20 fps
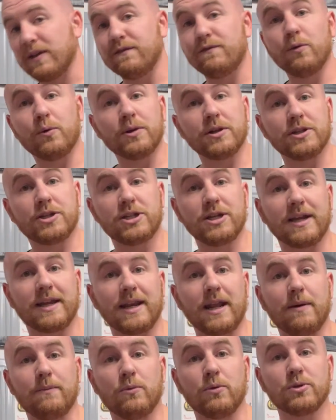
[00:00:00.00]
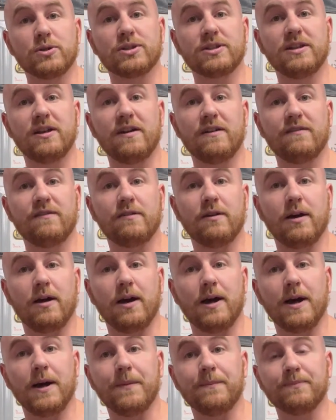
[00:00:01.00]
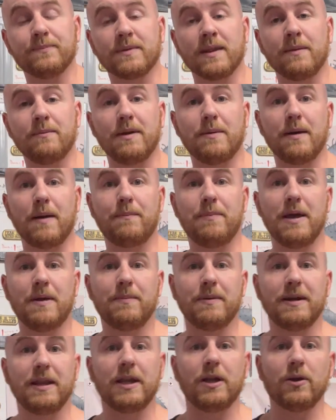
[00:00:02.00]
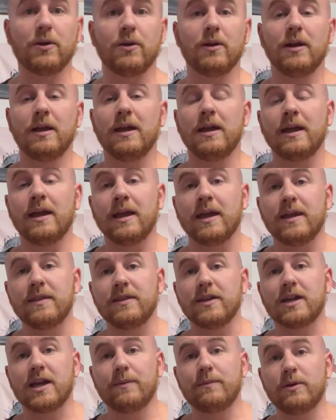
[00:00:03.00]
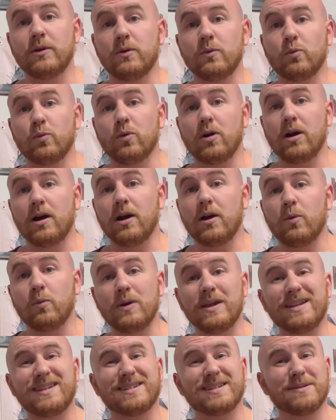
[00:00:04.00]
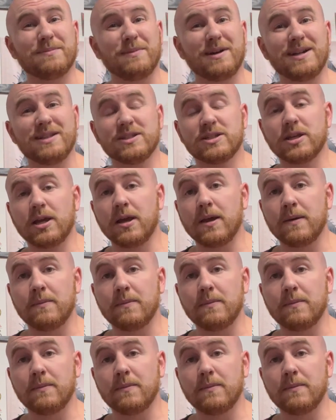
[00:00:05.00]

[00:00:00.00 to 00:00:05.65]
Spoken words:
forward to checking out more stuff, maybe by Pepin here in the coming weeks and months.